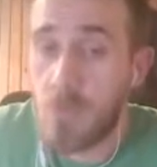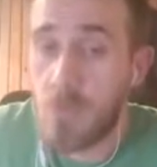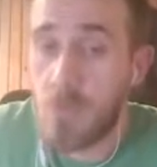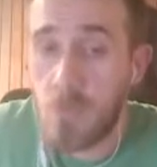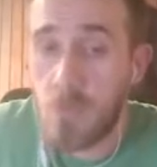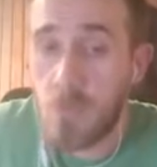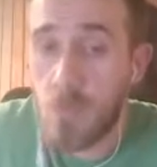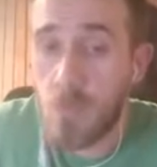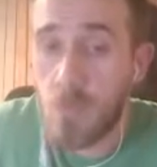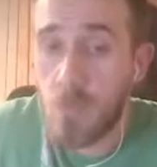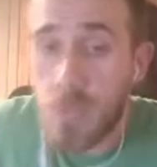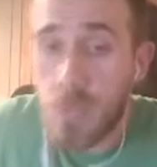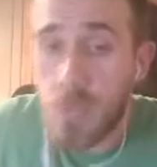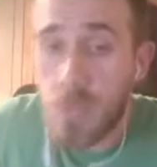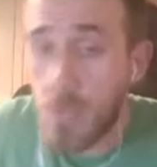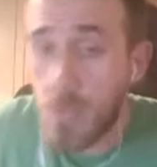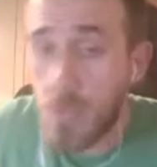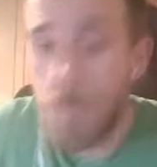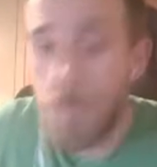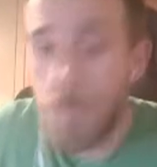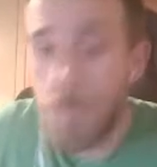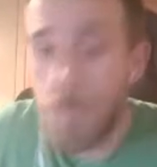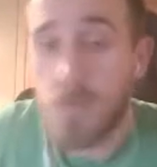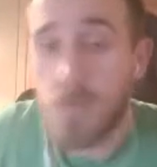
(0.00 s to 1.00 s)
Which
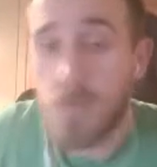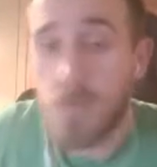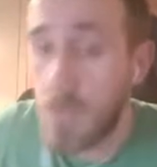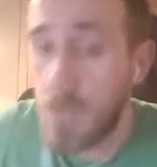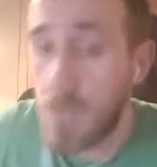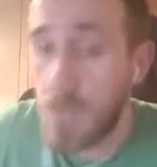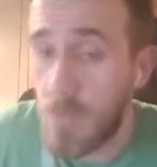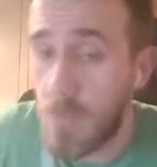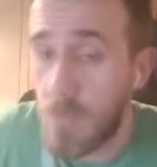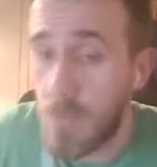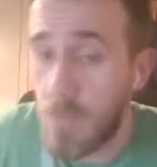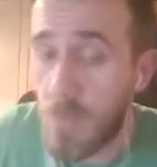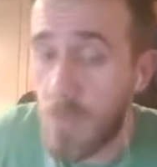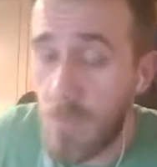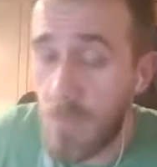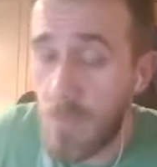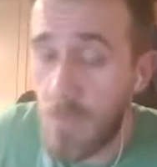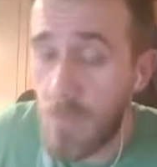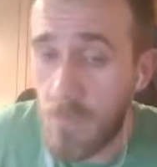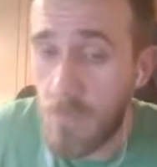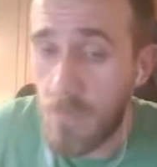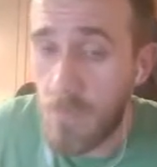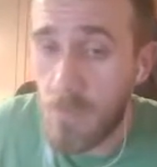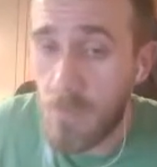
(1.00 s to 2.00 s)
commanders got a buff?
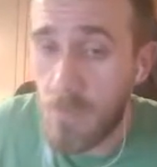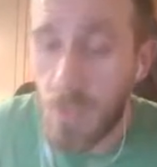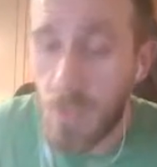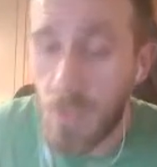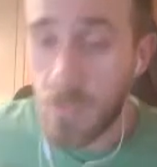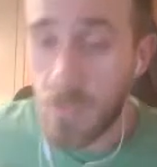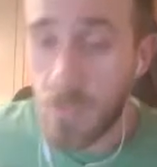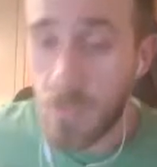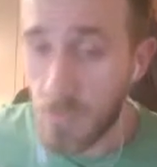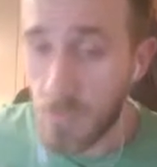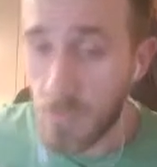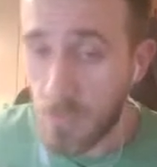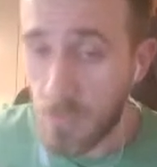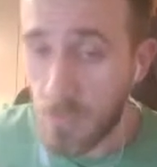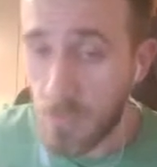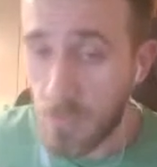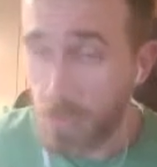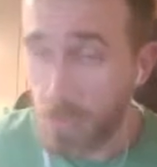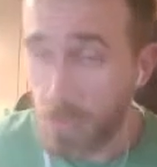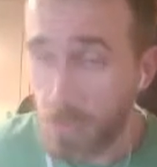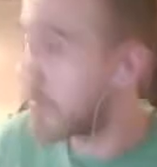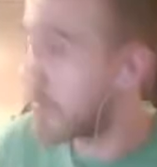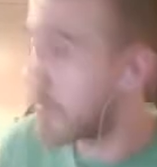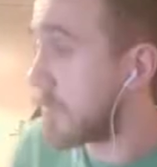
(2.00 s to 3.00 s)
I don't know. You
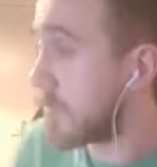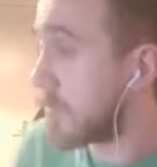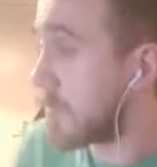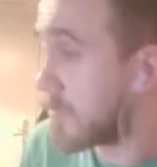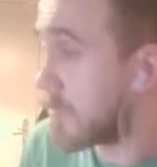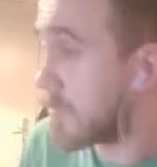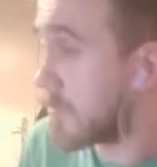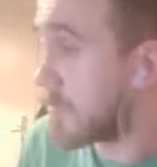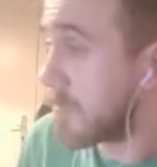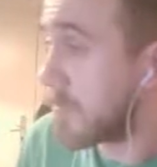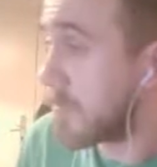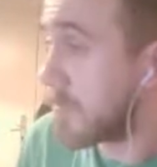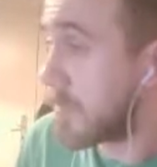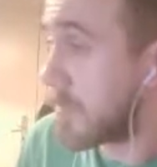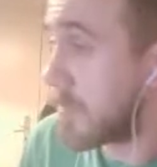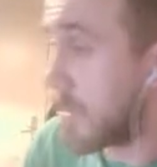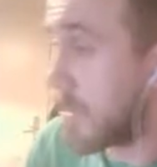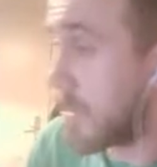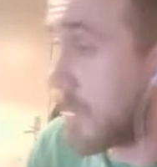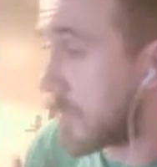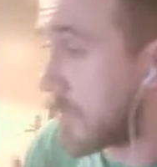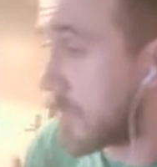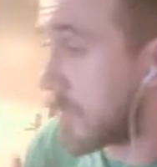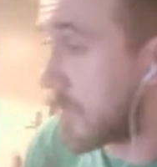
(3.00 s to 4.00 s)
know? I don't
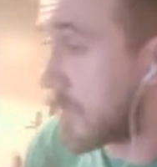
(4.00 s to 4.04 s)
know.